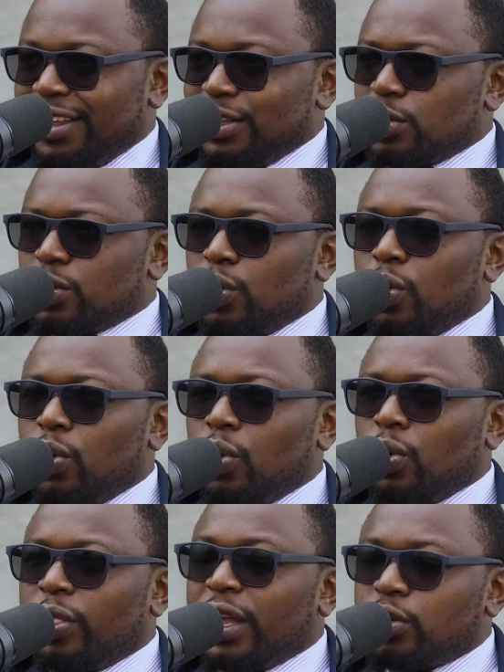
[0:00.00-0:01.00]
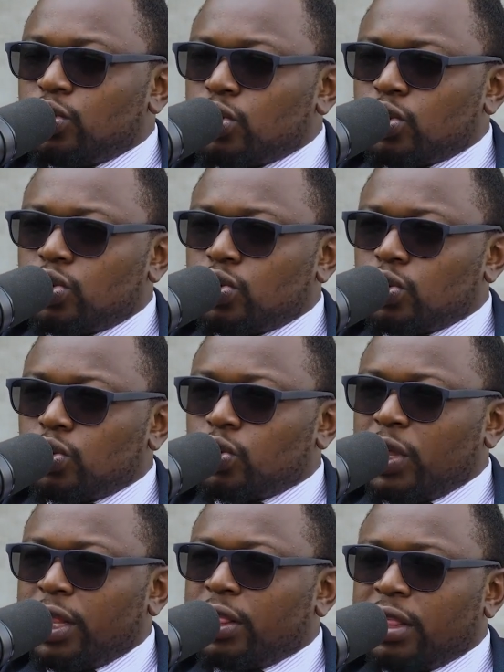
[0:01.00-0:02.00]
So that used to, that